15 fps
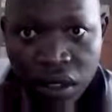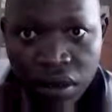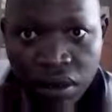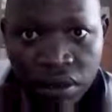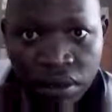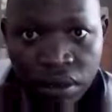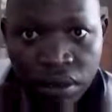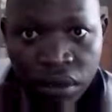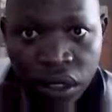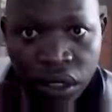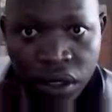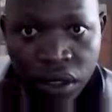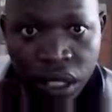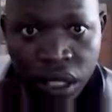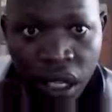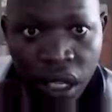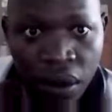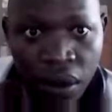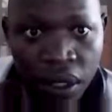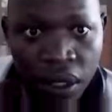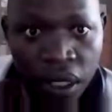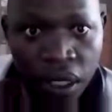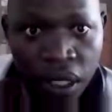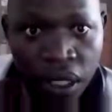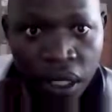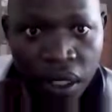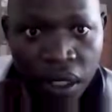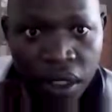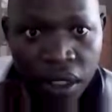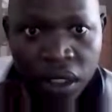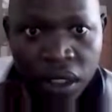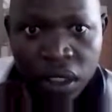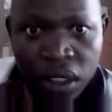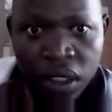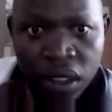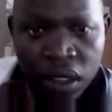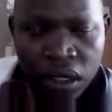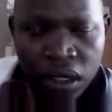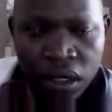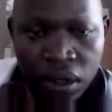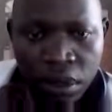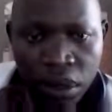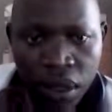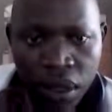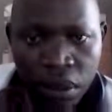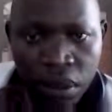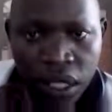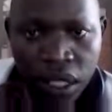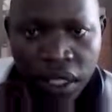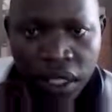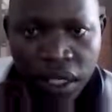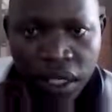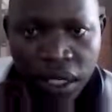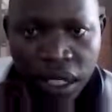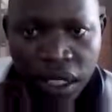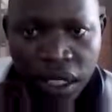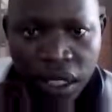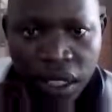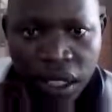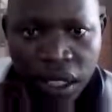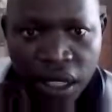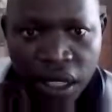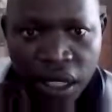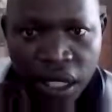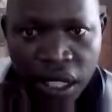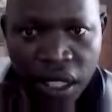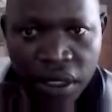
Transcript: It is not allowing there. So maybe let's insert it here.